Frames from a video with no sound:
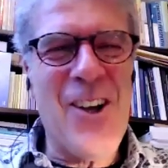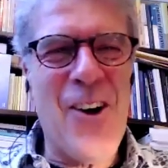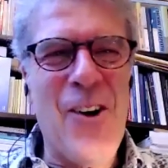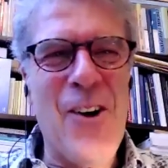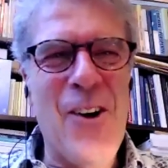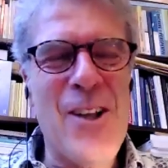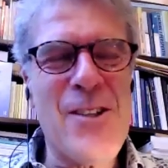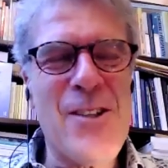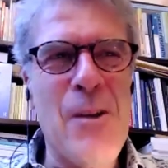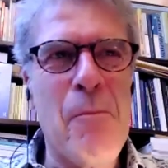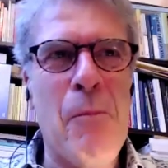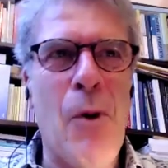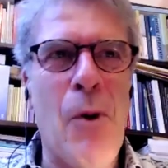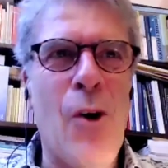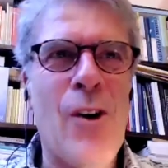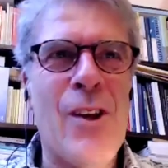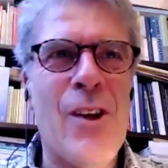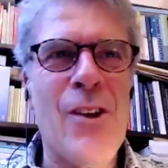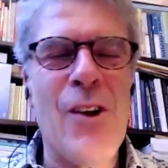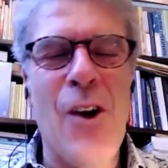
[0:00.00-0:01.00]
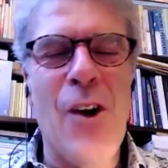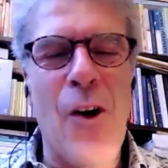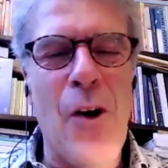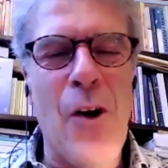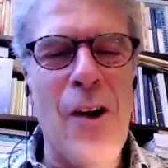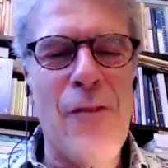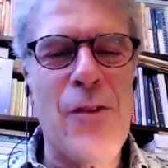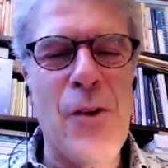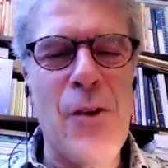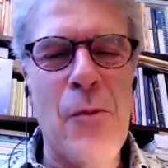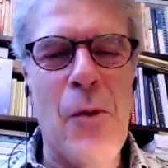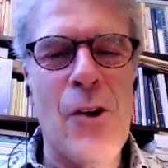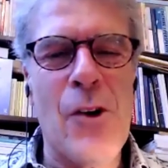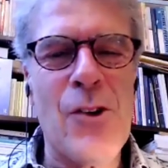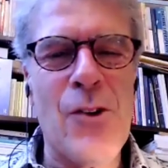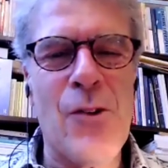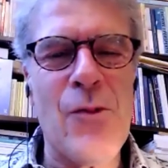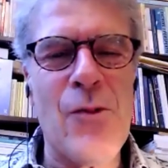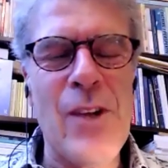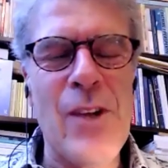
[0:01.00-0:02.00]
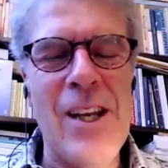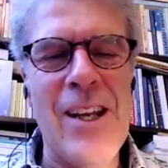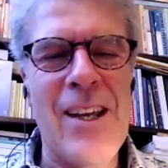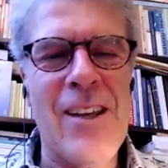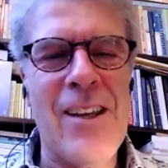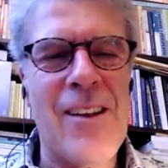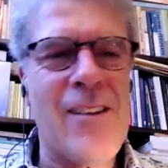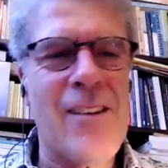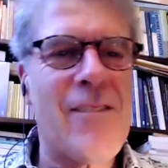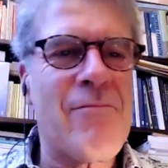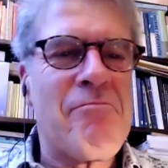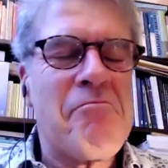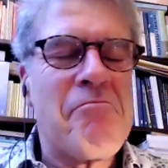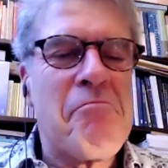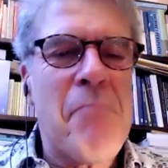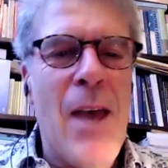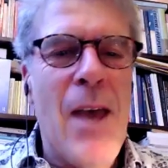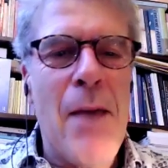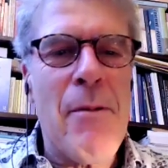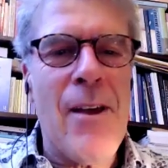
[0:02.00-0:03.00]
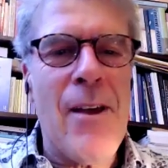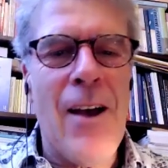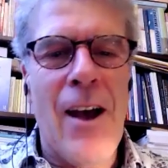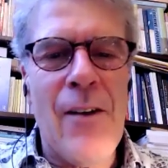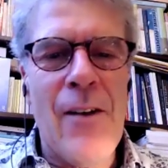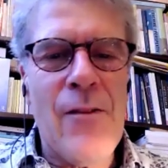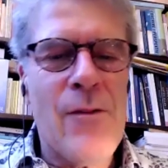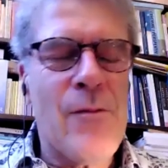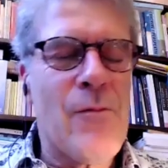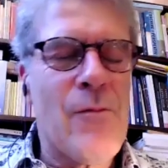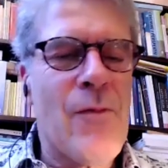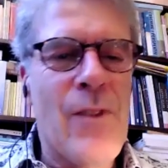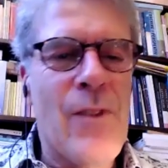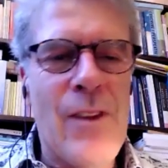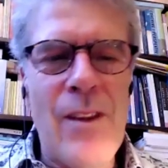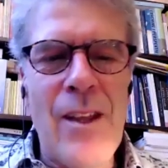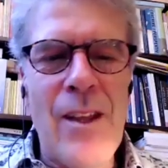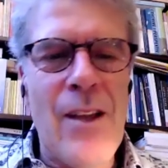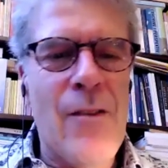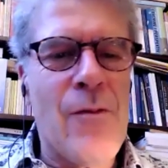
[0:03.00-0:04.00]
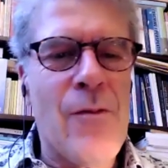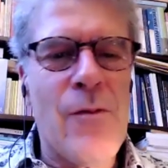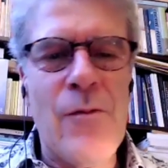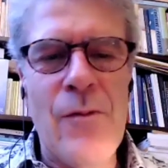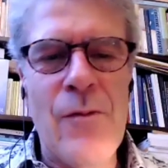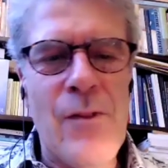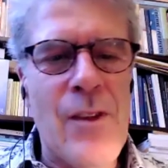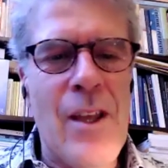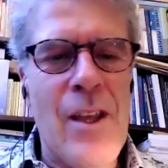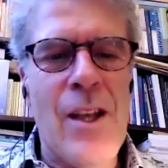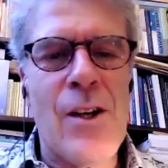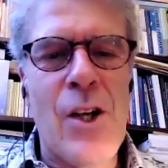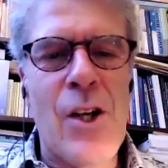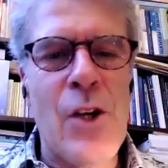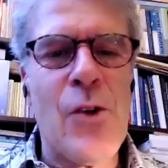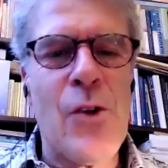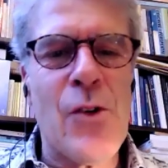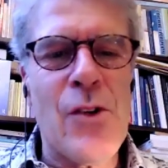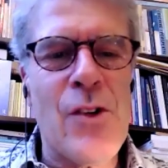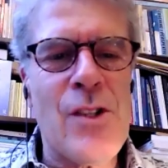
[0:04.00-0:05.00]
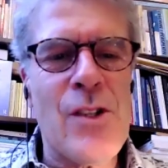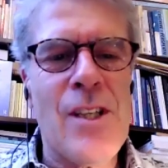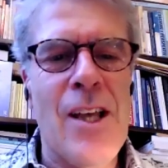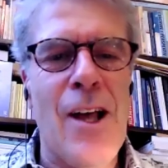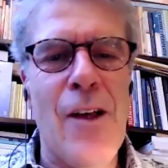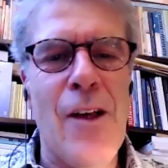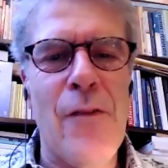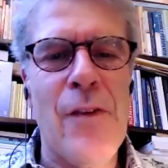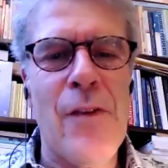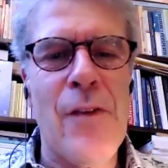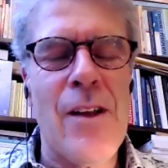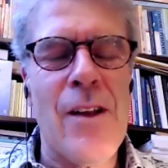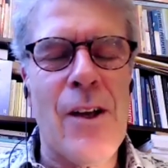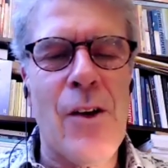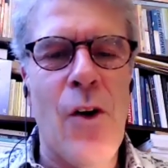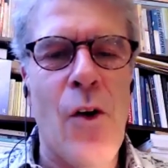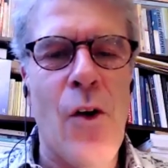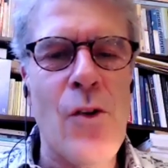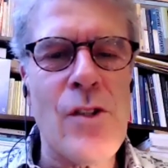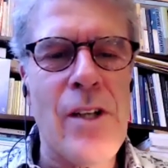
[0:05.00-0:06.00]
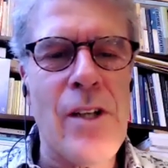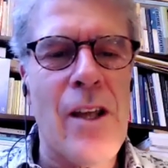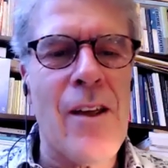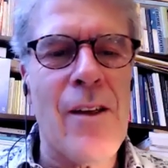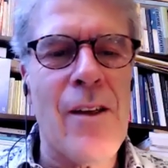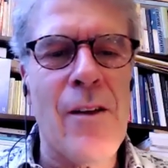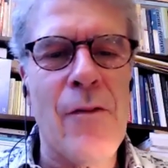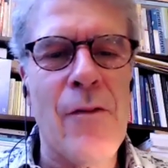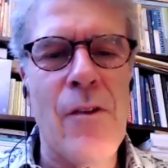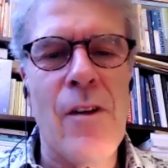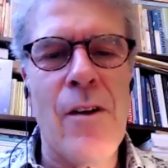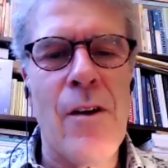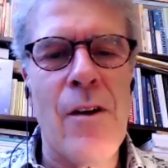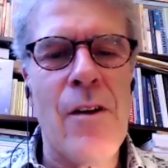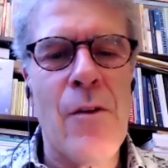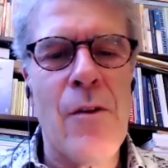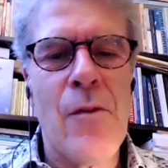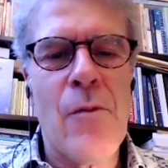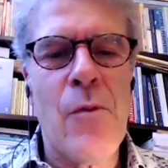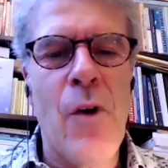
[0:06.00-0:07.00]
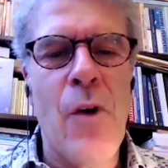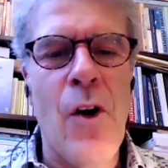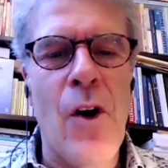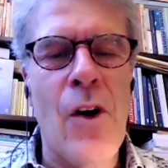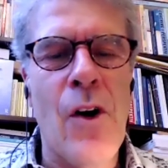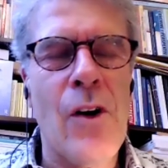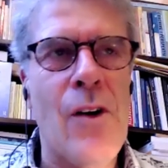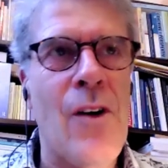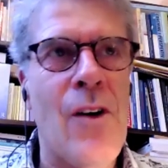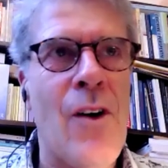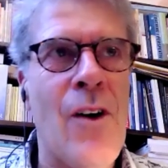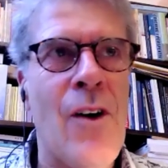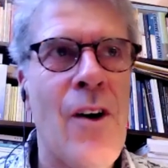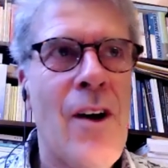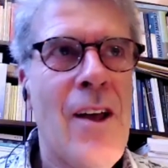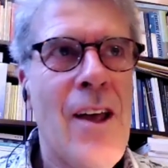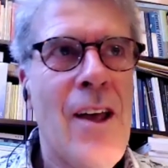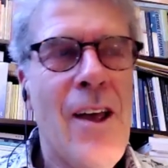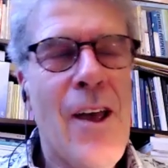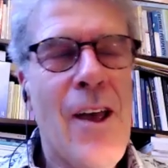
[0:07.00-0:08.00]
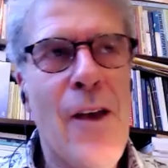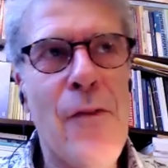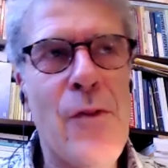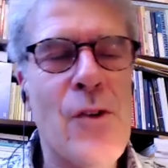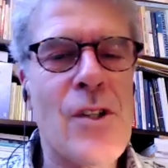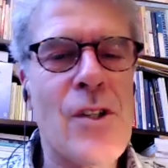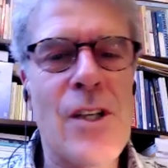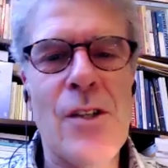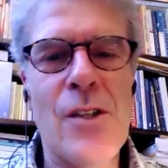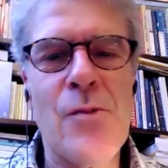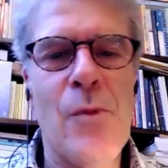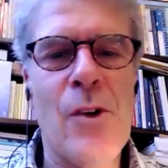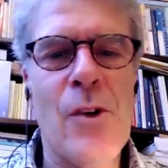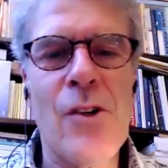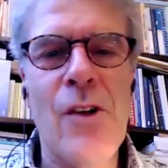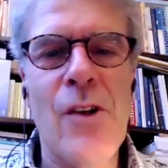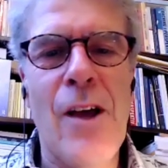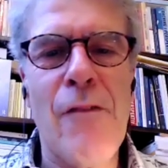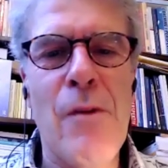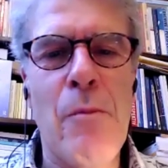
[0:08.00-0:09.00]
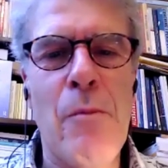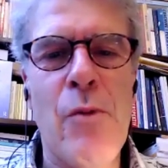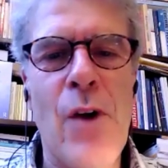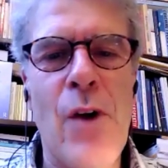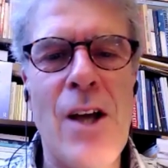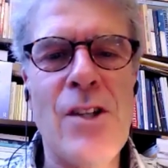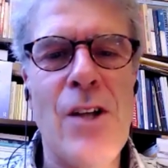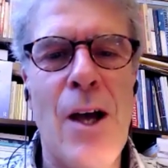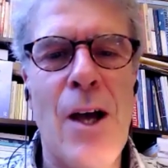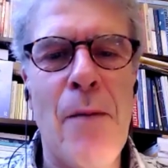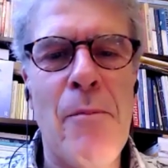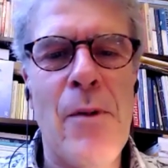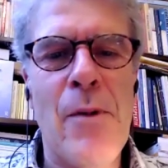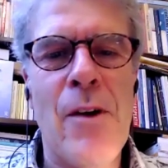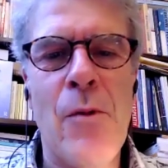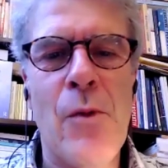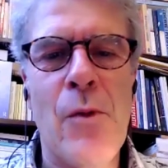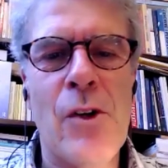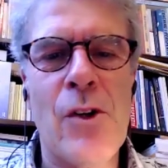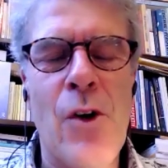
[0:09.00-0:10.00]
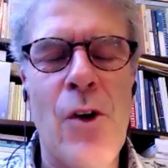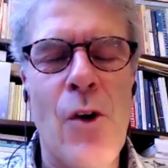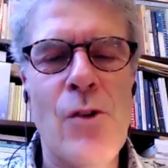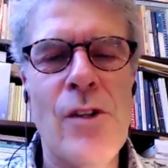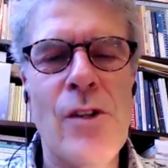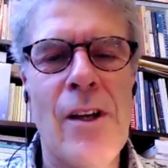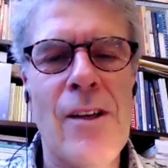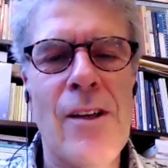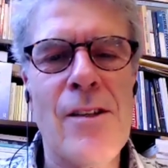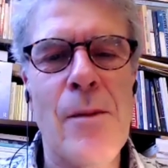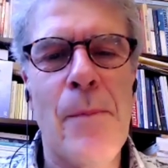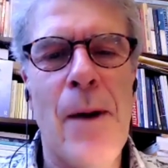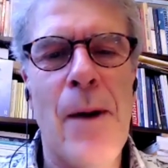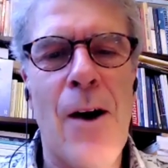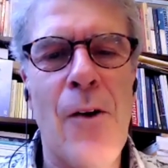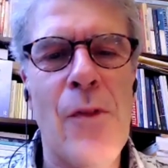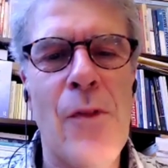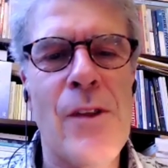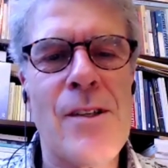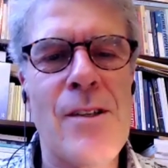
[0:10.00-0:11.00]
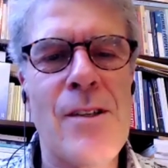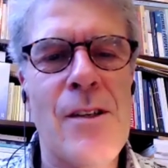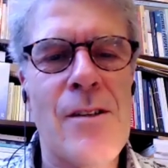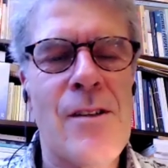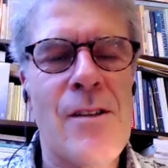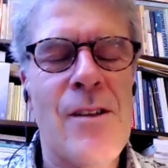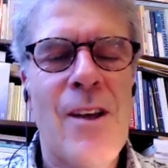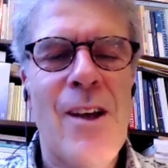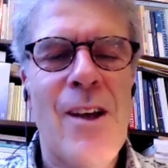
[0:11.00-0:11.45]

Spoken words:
it's a book, you know, if you want to really maybe include yourself in a coaching work, or if you just want to have a brush up what coaching is about, mm-hmm. this is.